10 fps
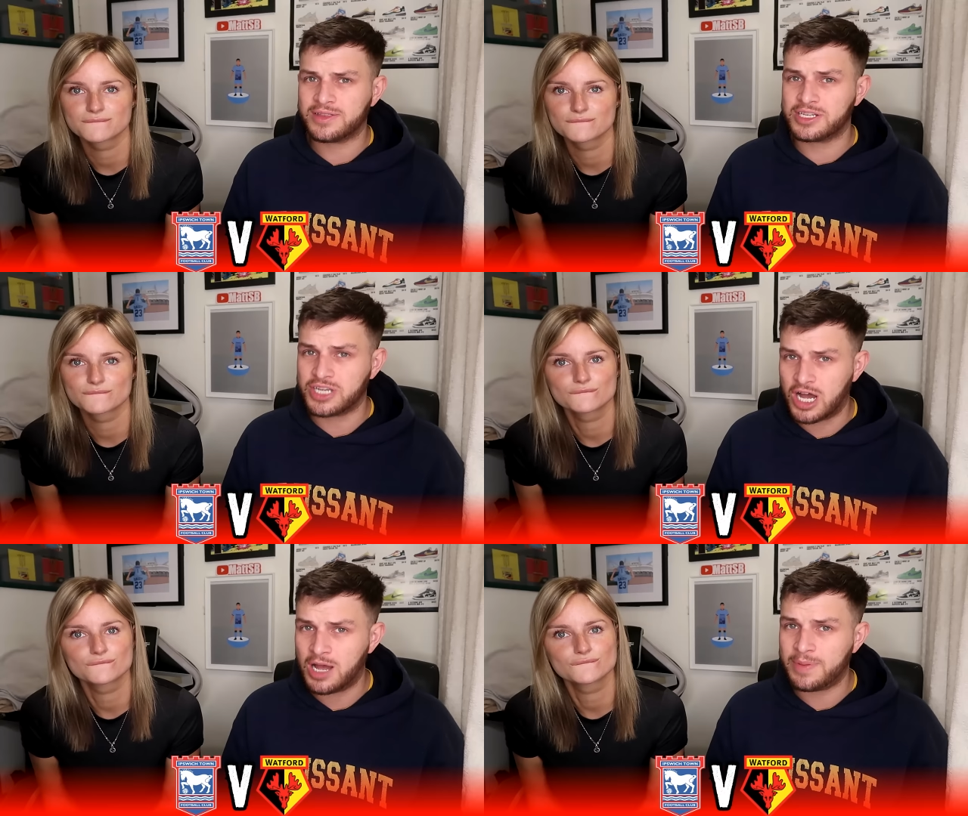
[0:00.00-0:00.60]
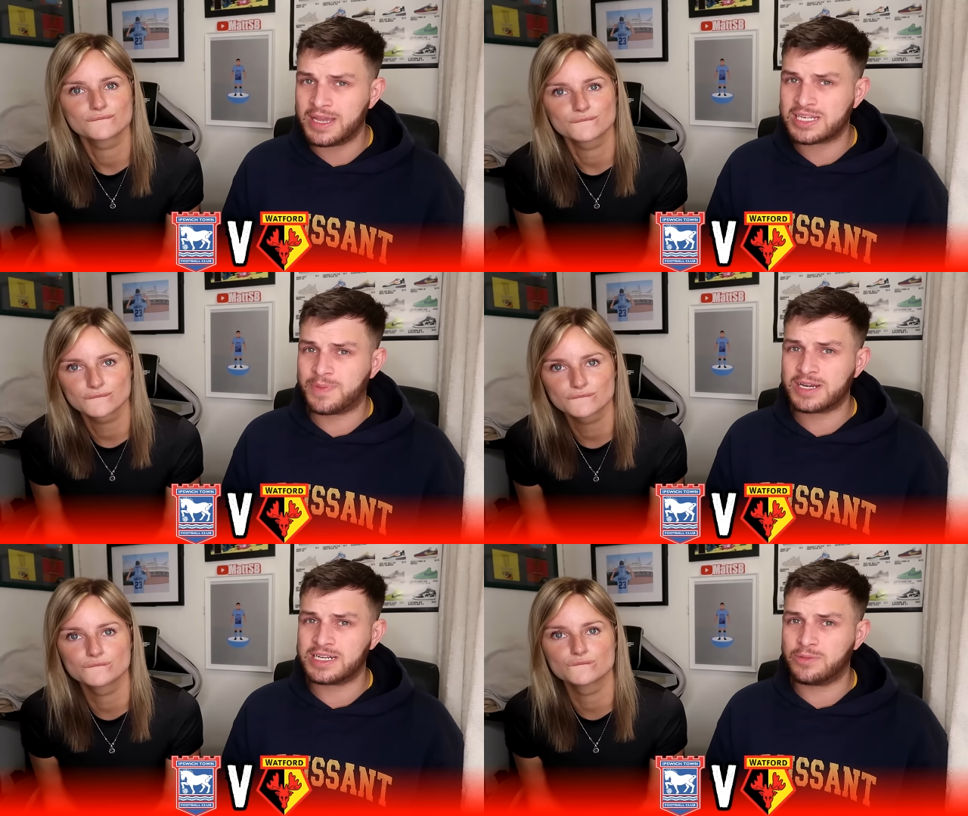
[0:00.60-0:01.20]
Speaker 1: the derby,
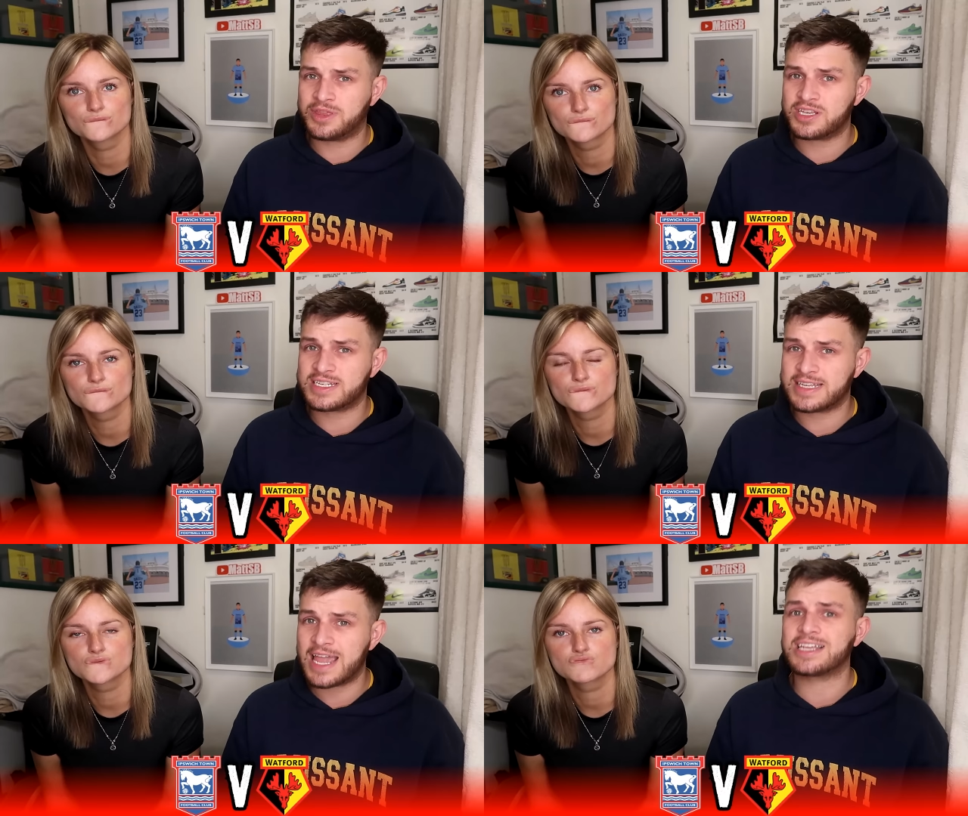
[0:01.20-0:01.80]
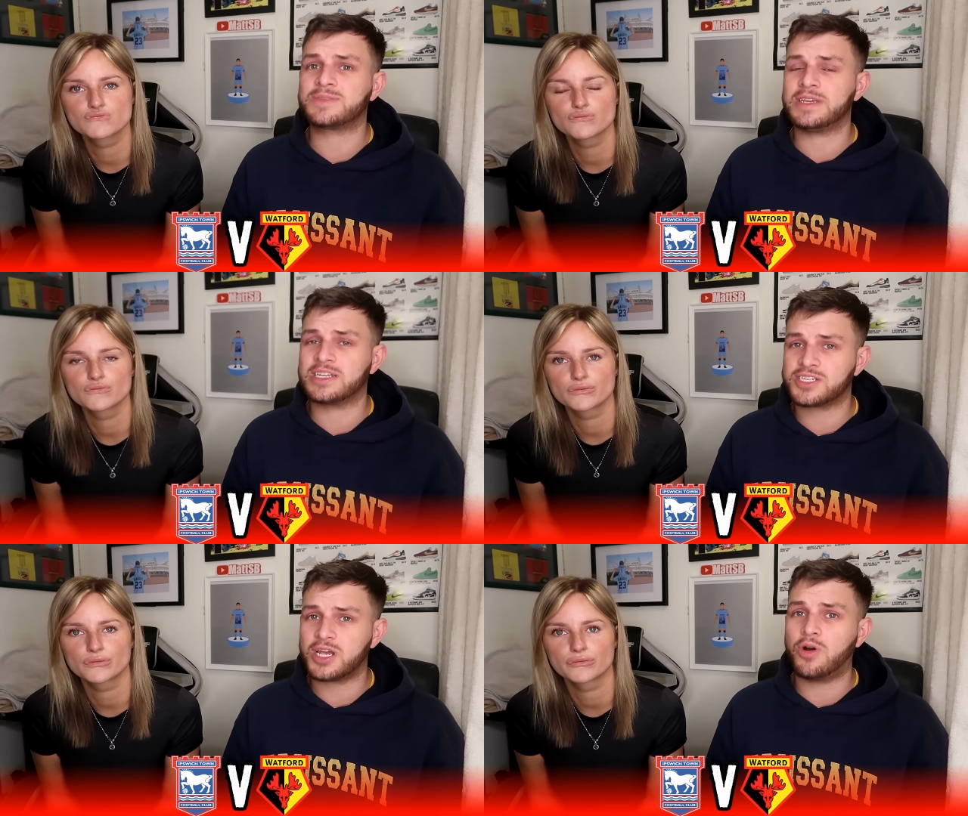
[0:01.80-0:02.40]
especially with the stakes being
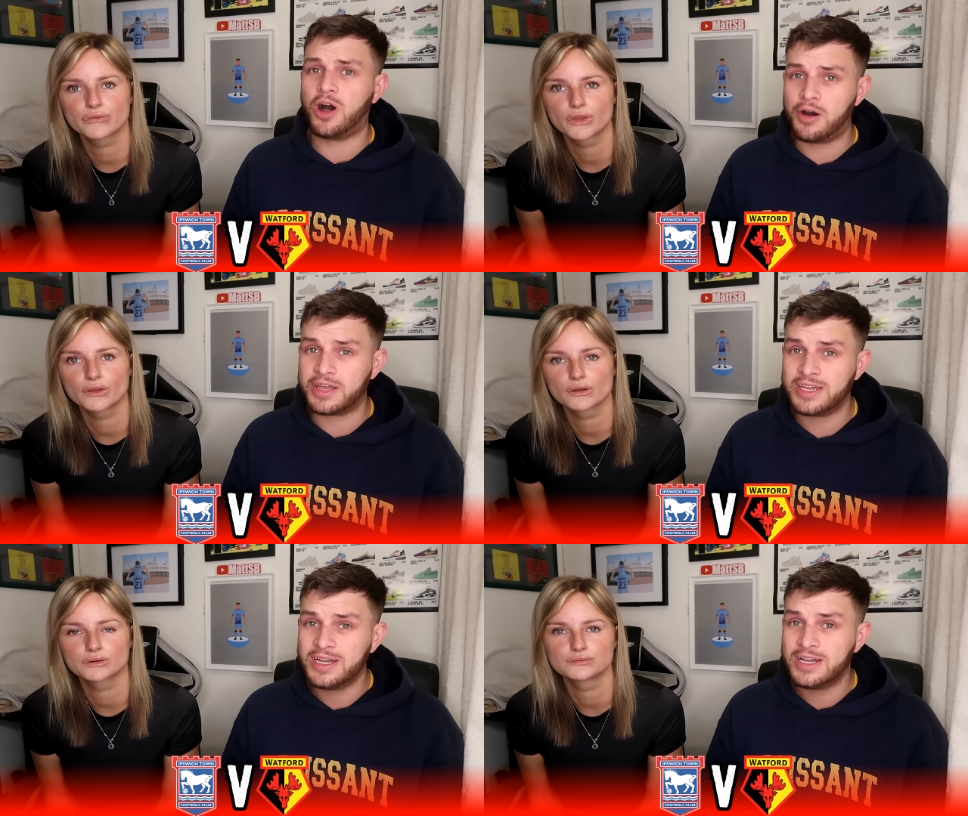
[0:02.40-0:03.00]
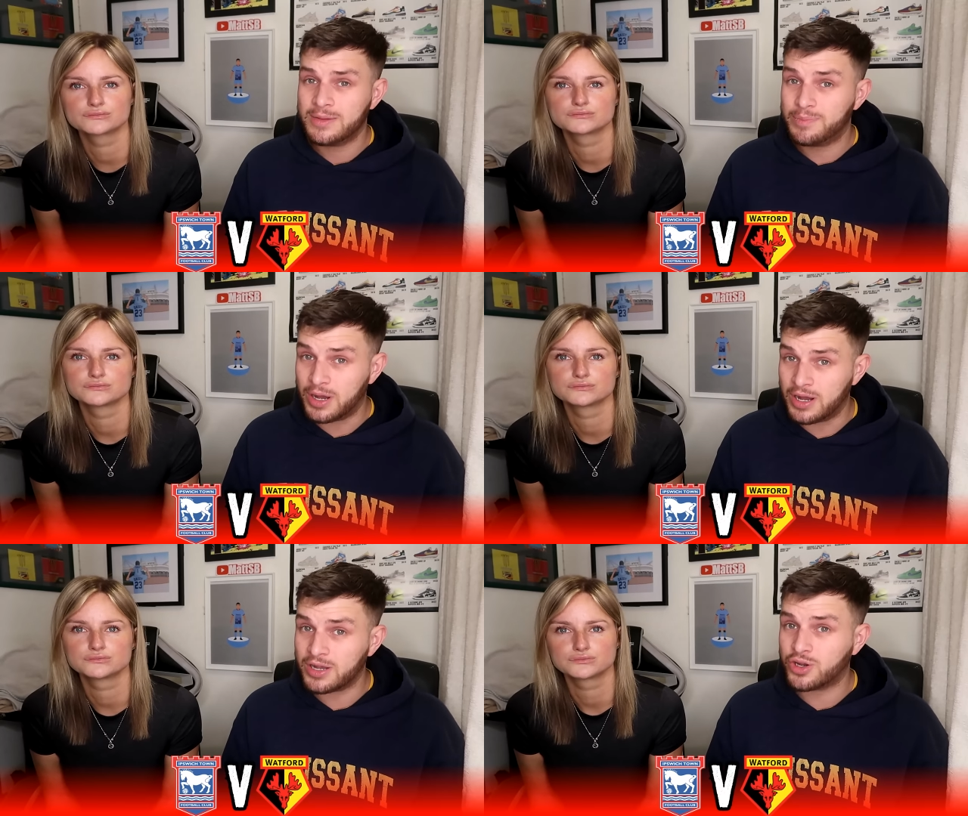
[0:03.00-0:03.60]
so high.
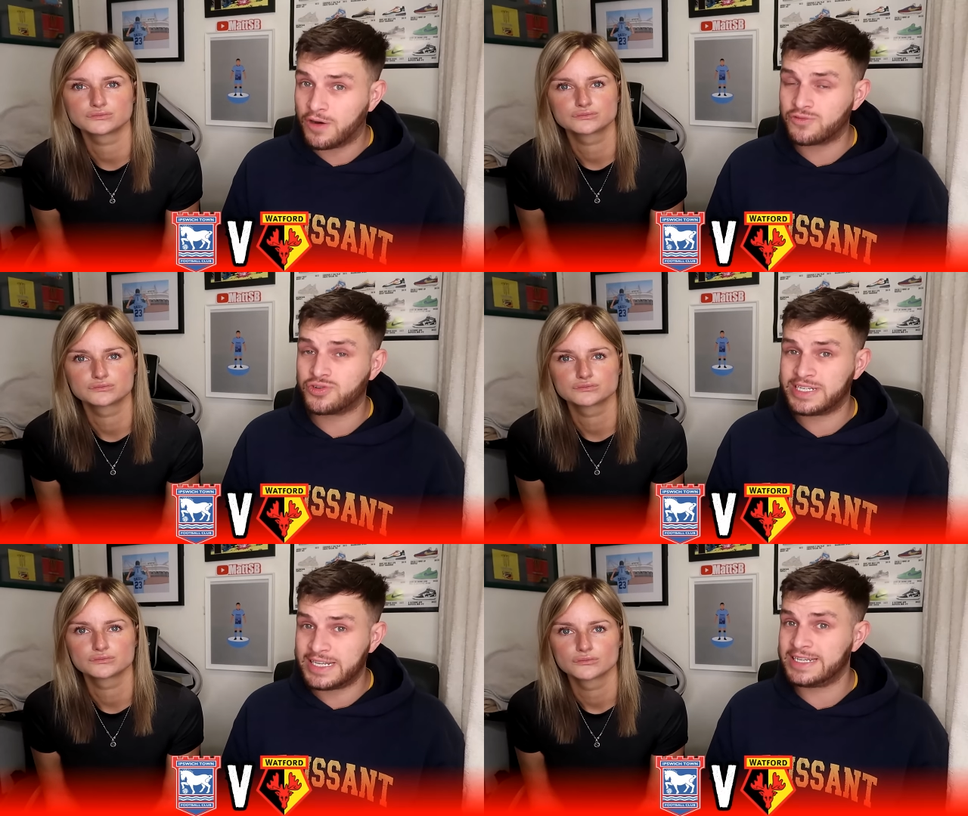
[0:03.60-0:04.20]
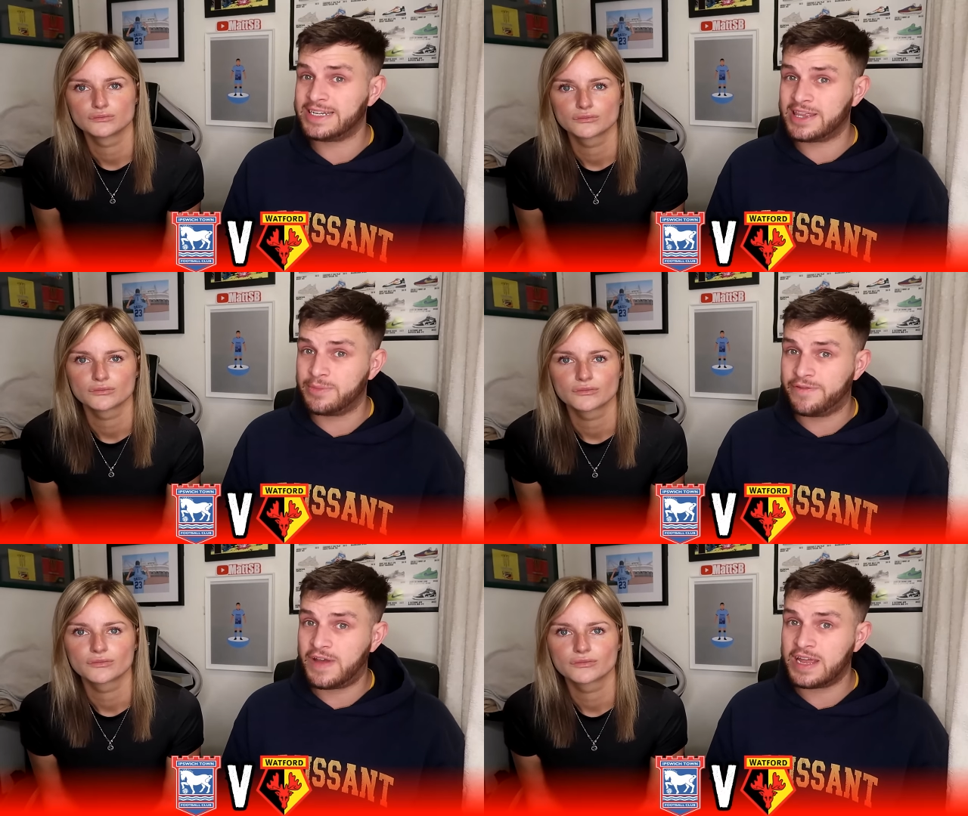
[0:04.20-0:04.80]
But Coventry City did them
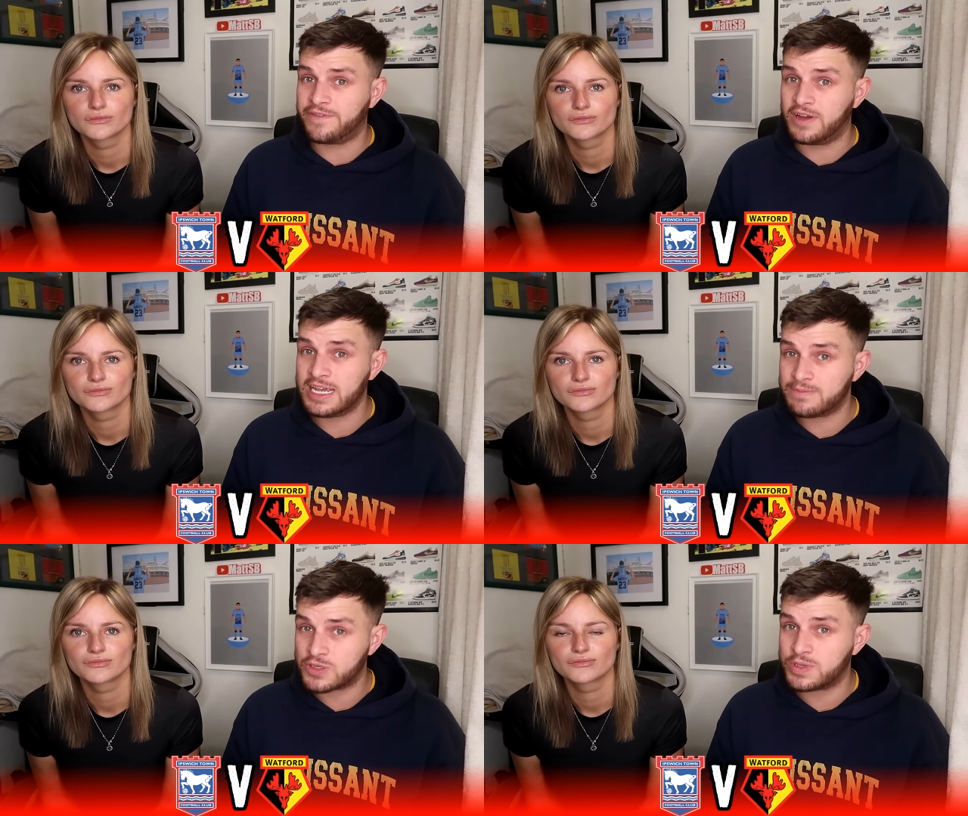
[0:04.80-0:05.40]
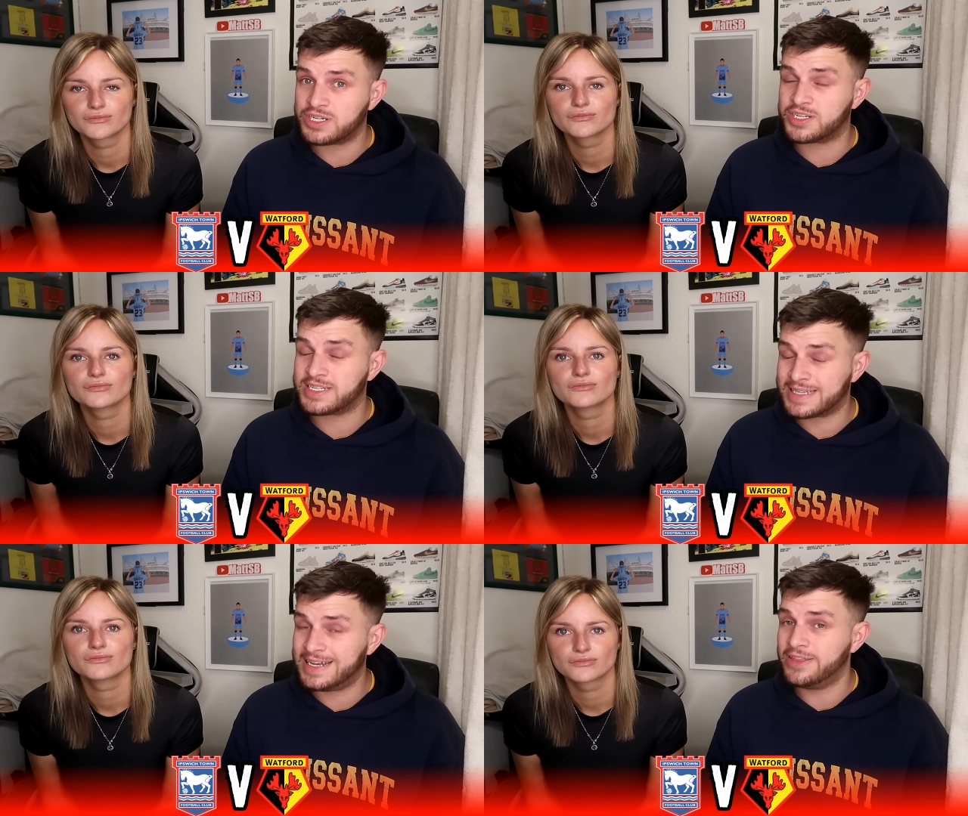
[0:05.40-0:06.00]
a favour. Ipswich are
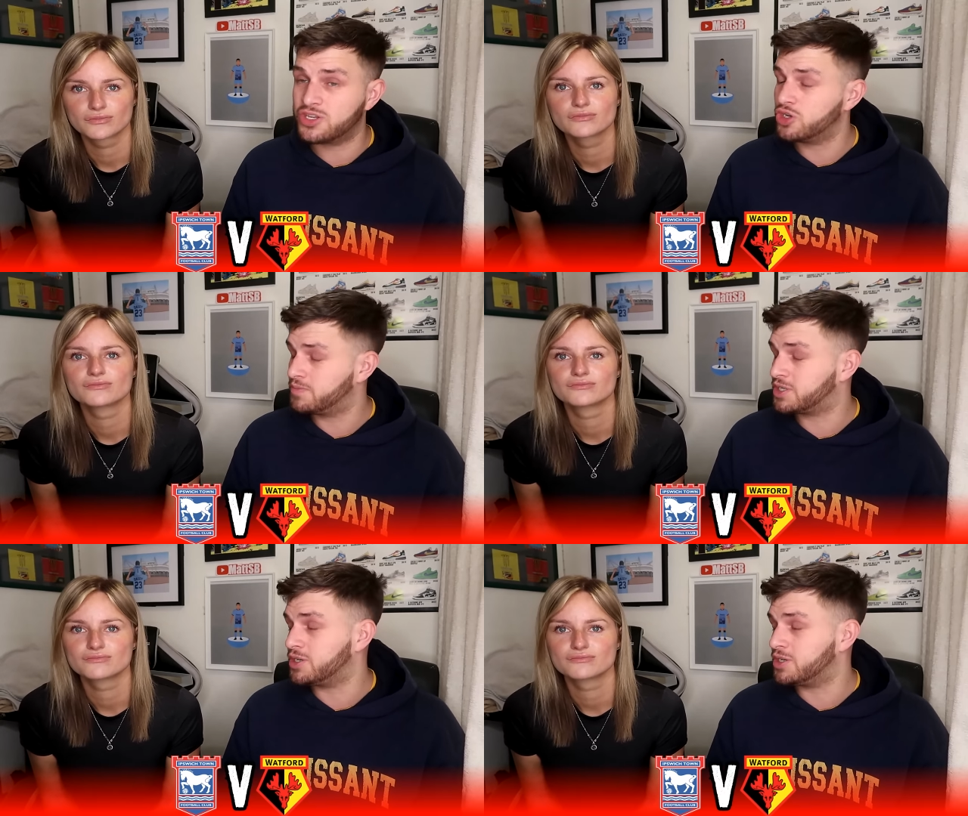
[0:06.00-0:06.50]
still in the top